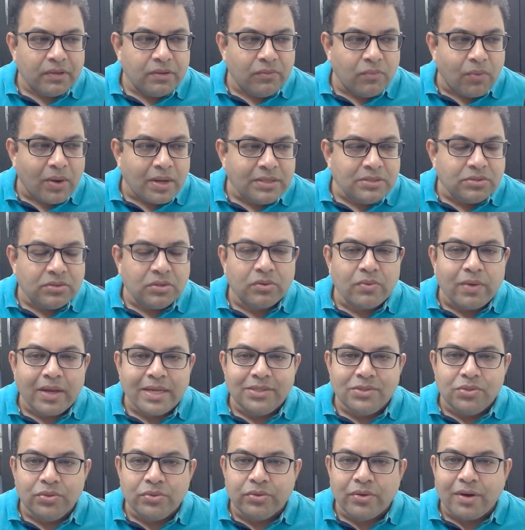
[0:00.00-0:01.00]
once or
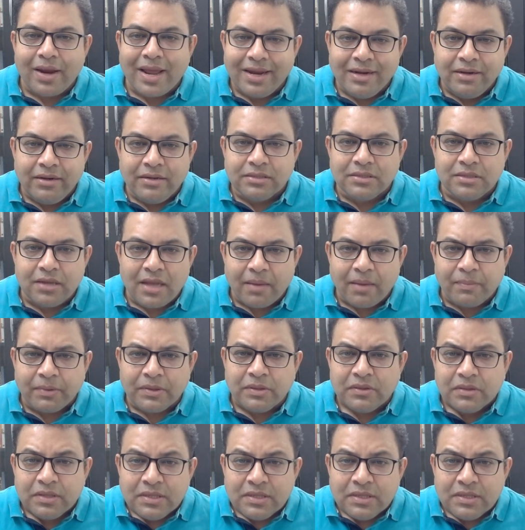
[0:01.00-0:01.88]
twice you try, it doesn't happen.